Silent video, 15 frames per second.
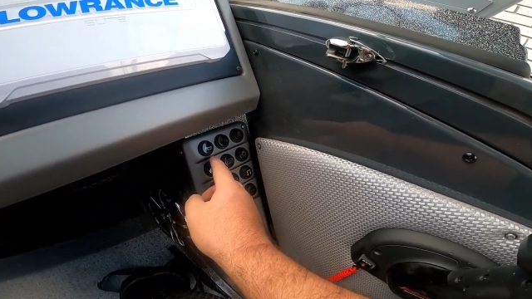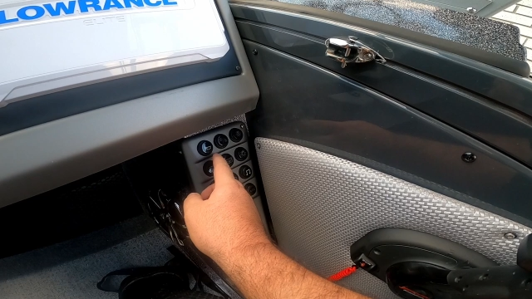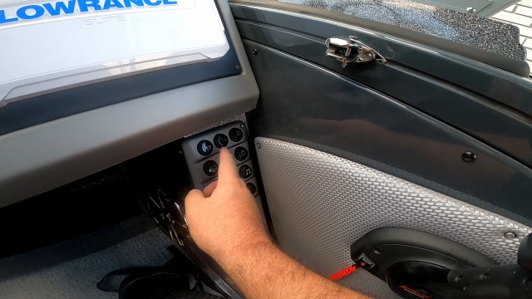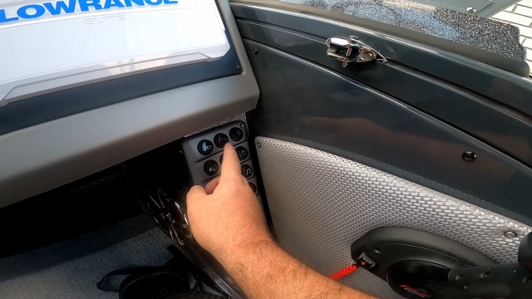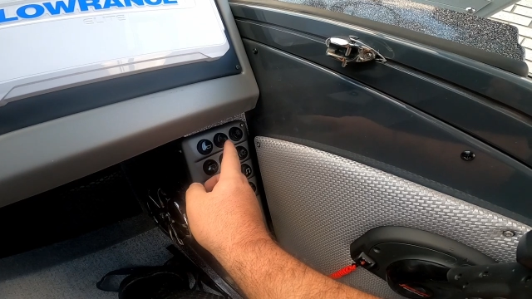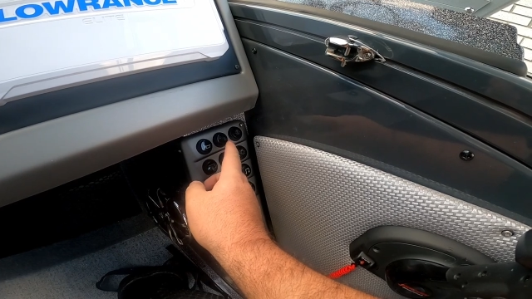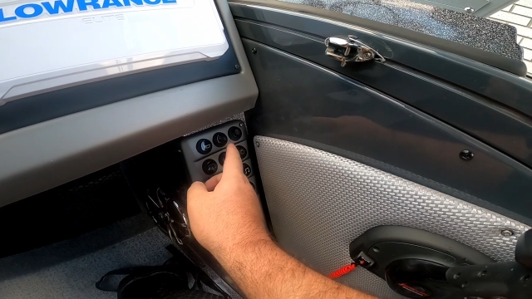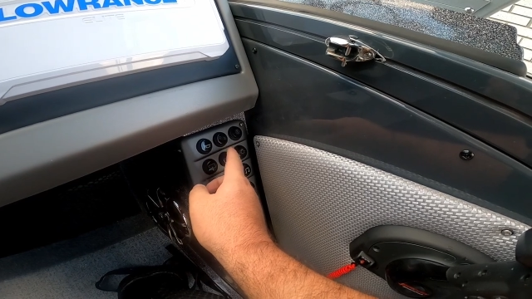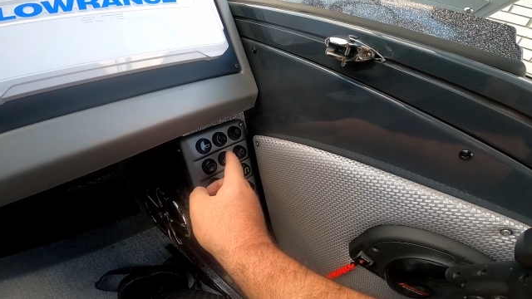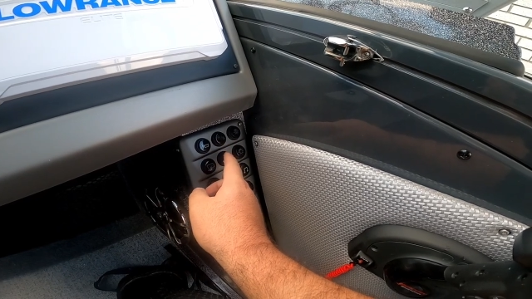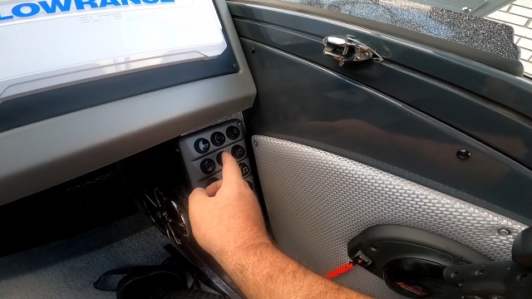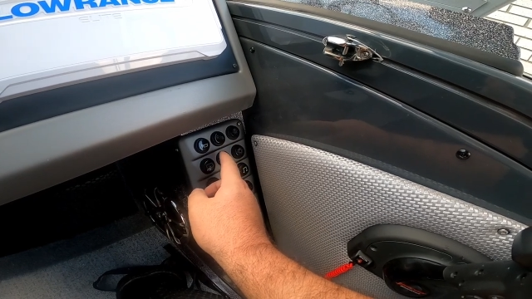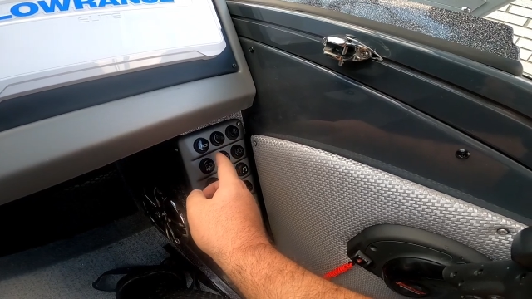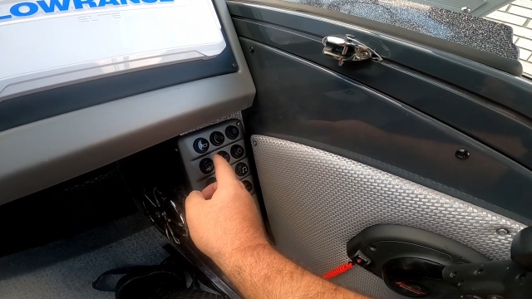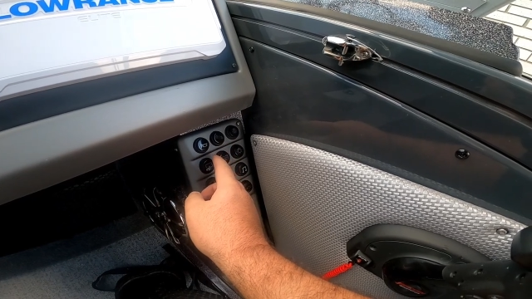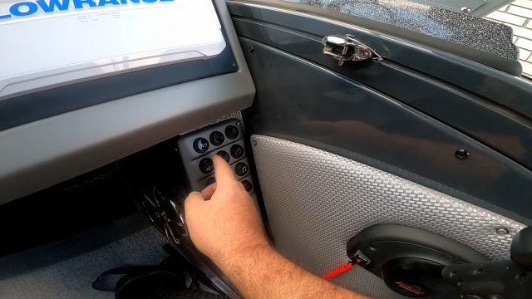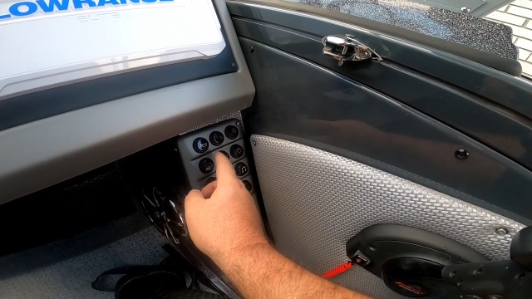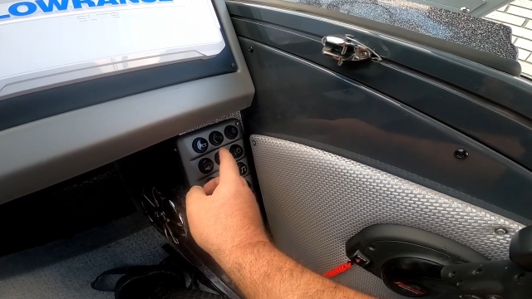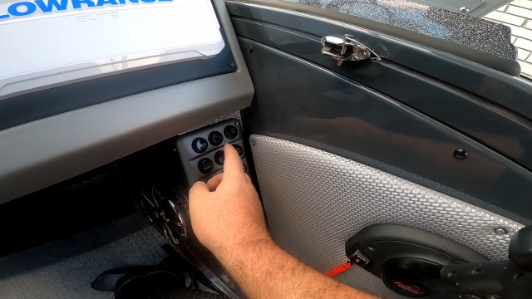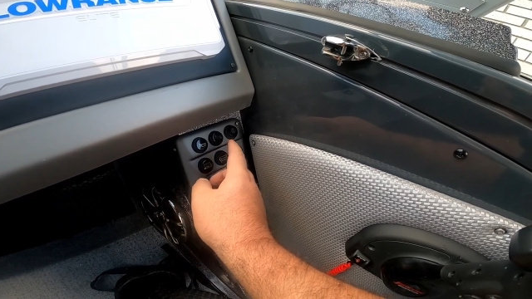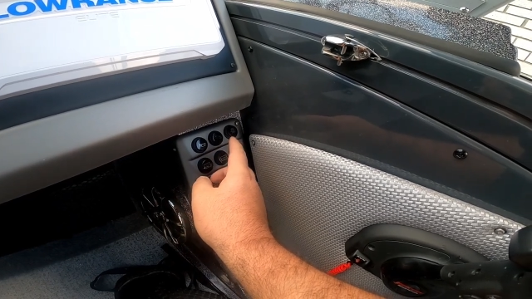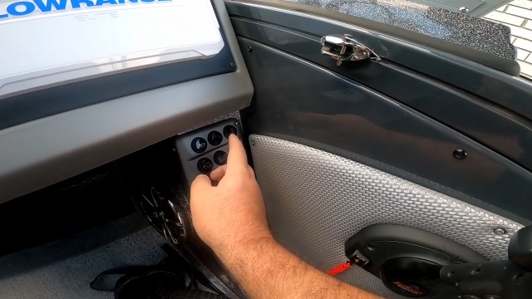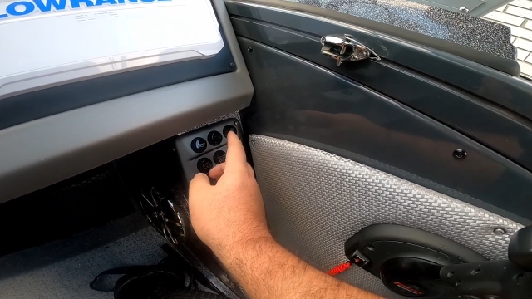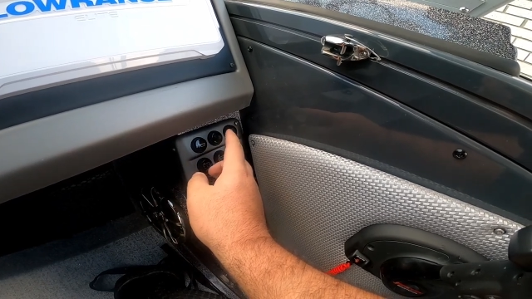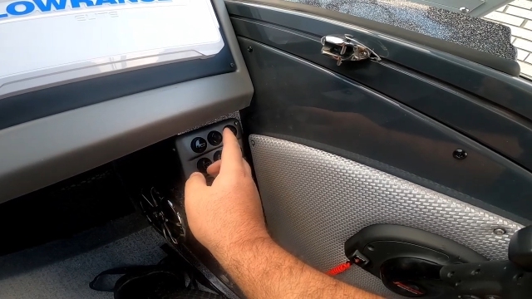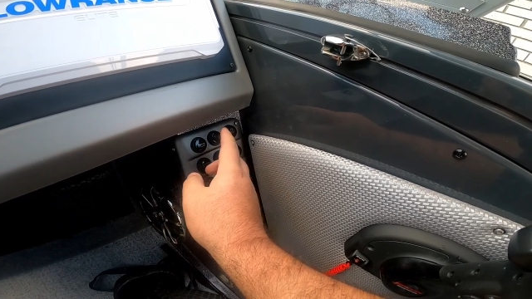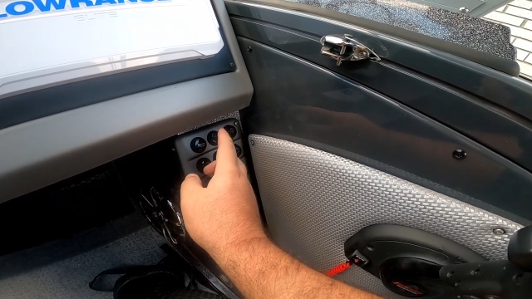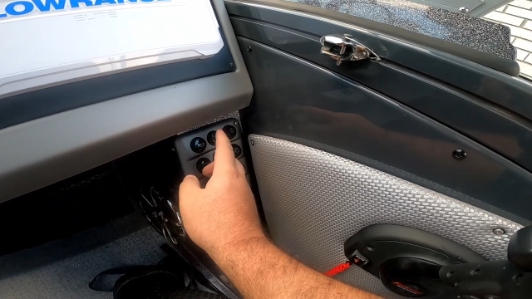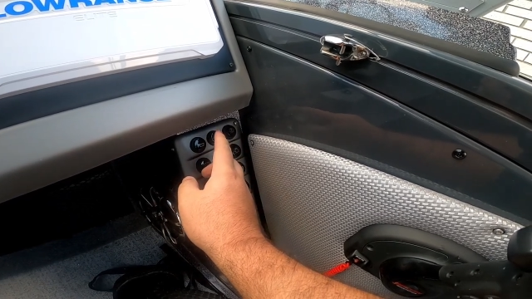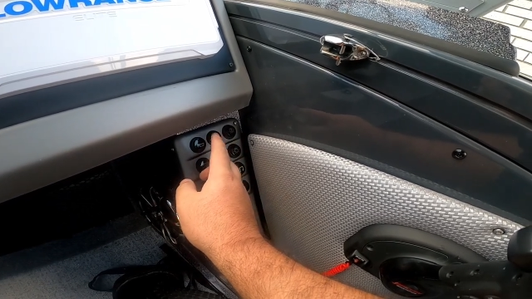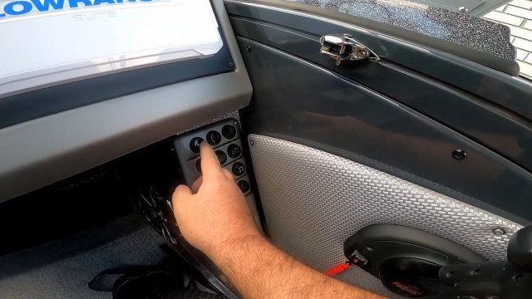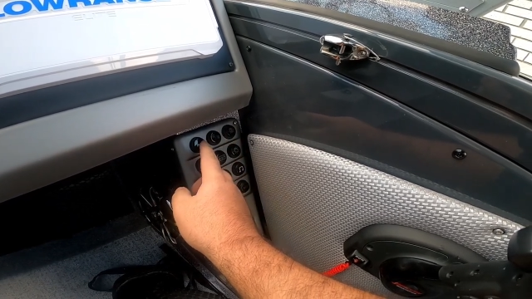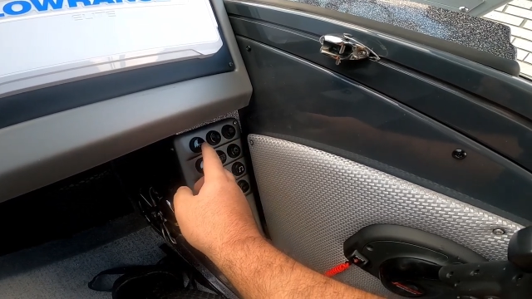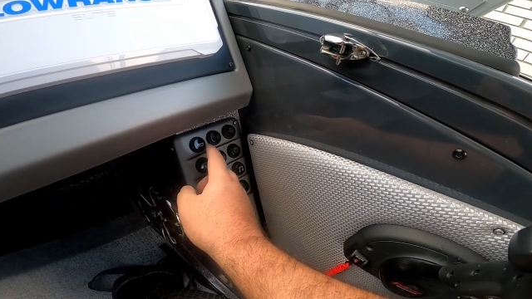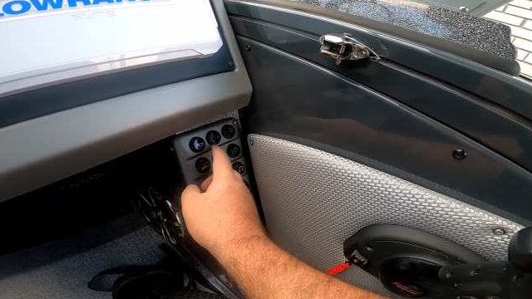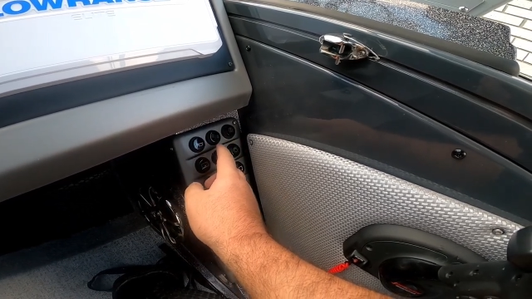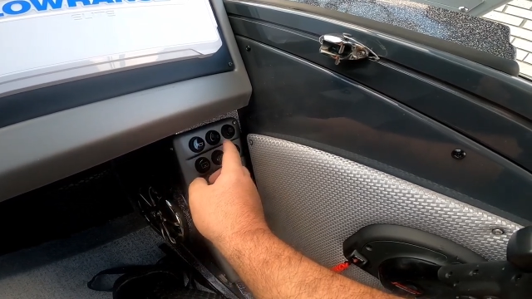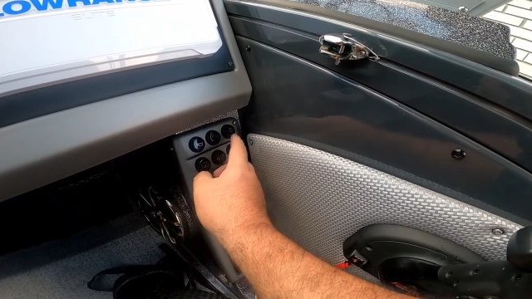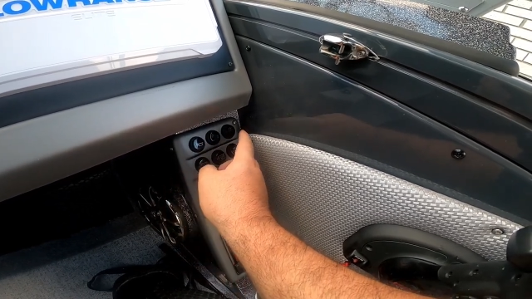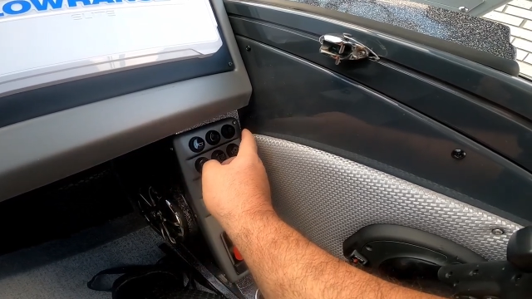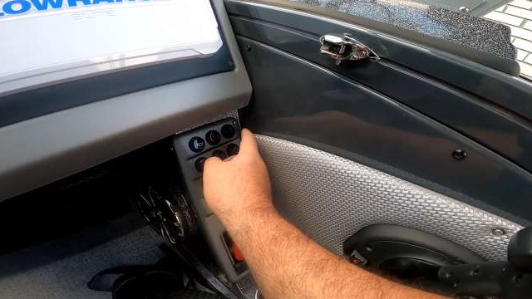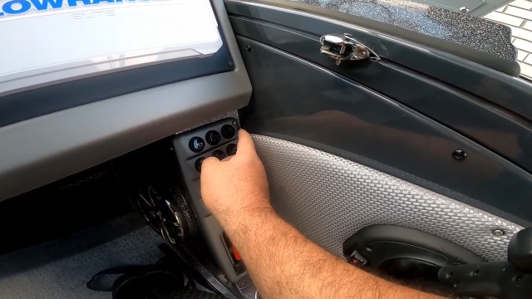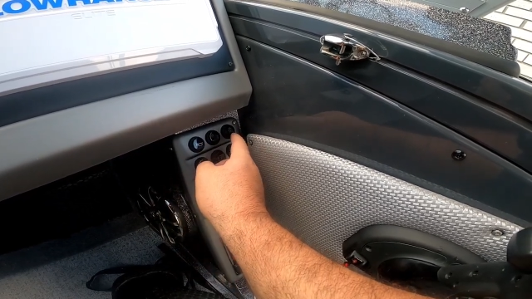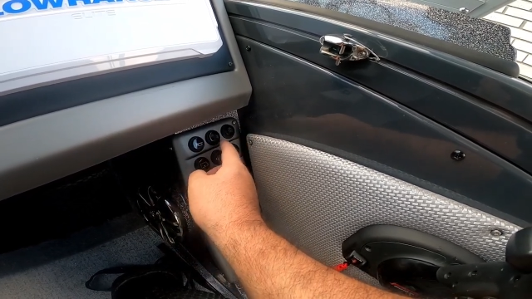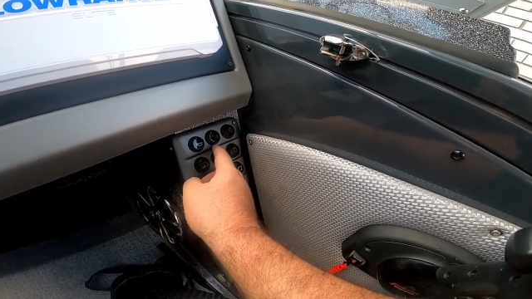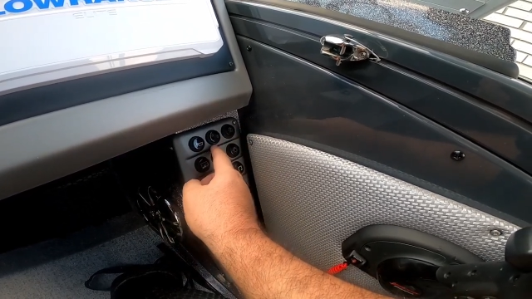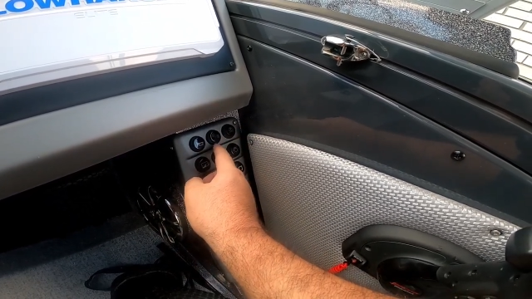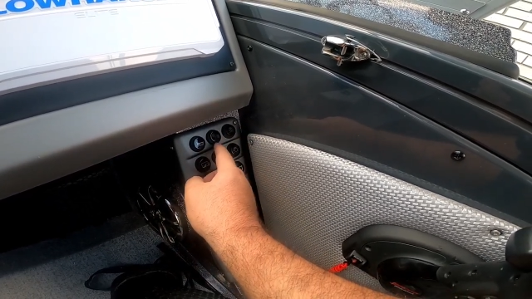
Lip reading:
No face is visible, so there are no lips to read.